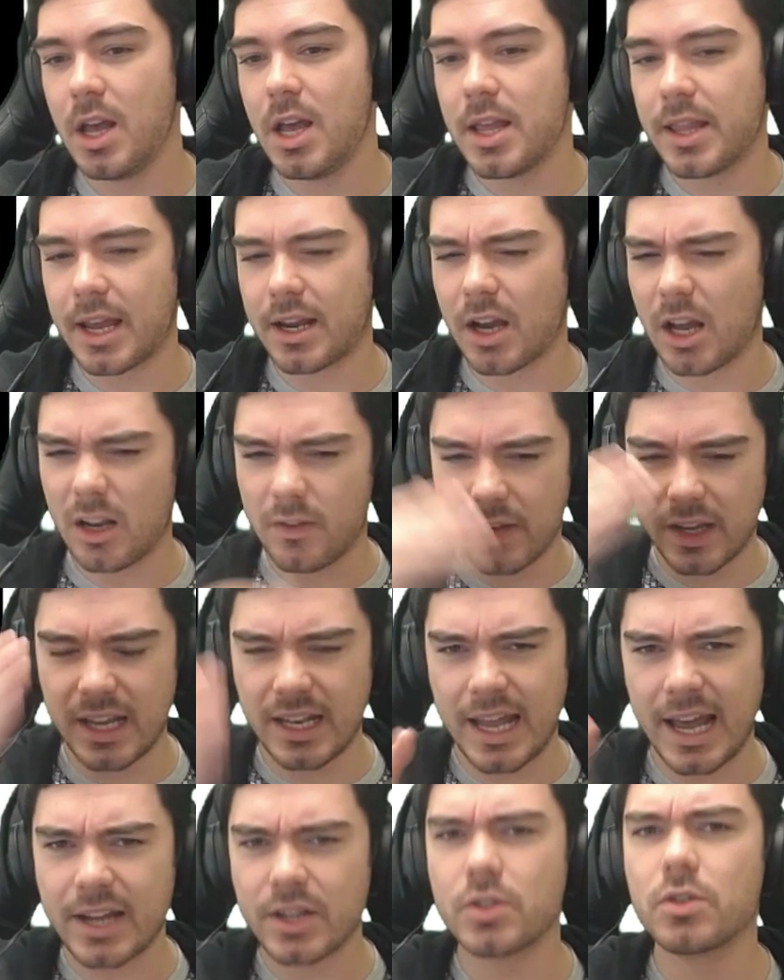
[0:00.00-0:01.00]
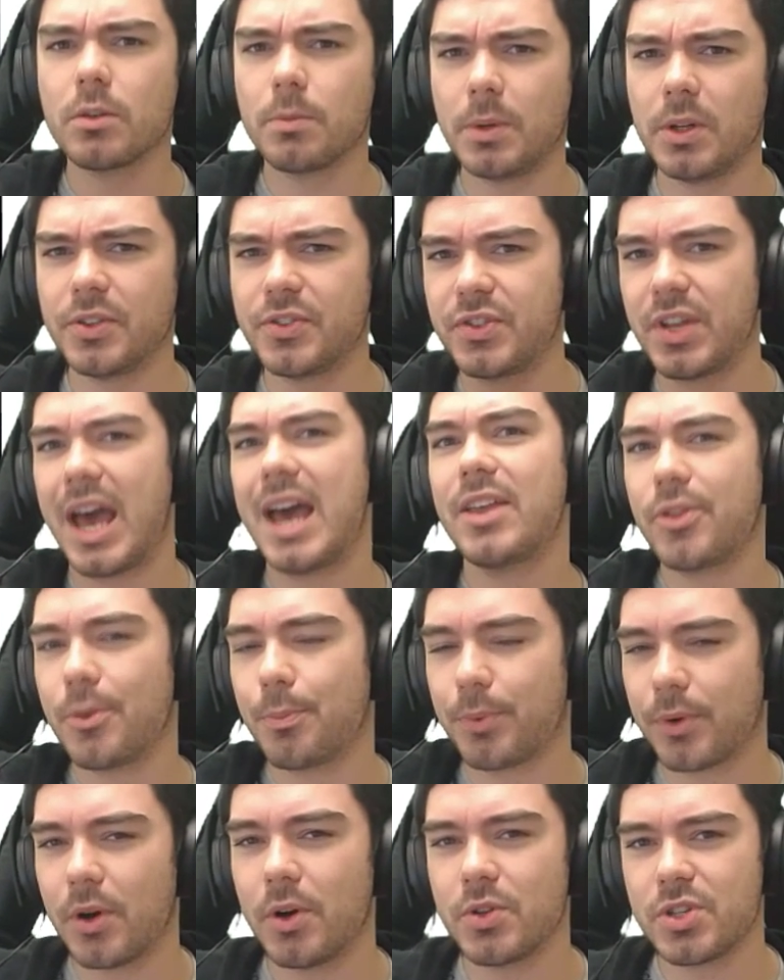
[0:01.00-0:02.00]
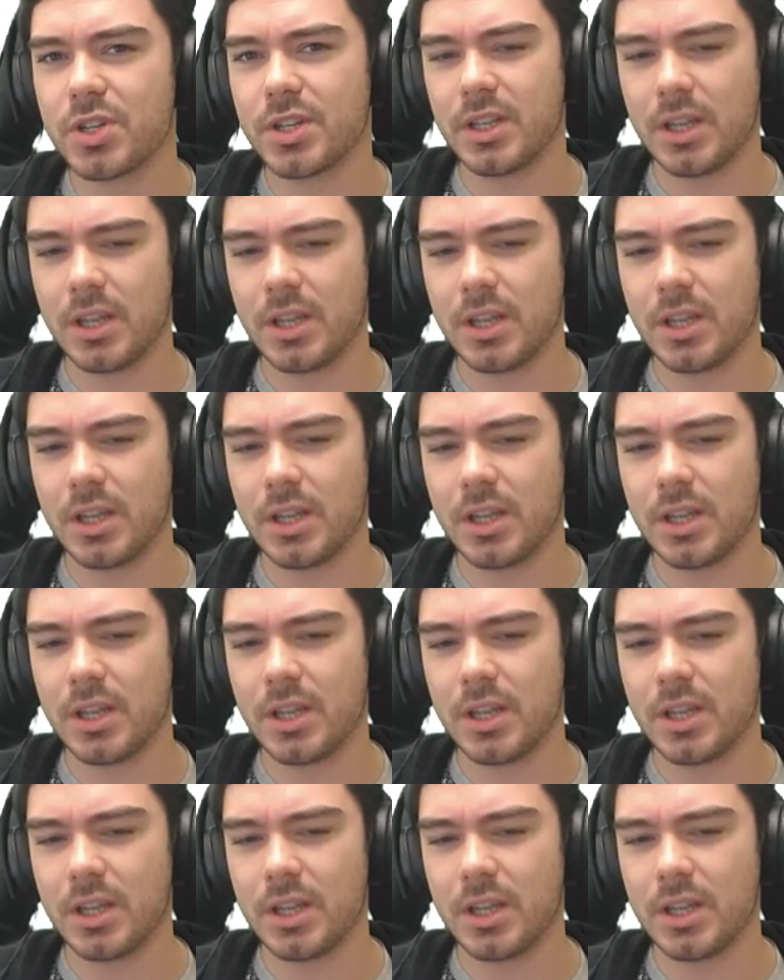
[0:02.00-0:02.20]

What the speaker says: that kind of inexorable death approaching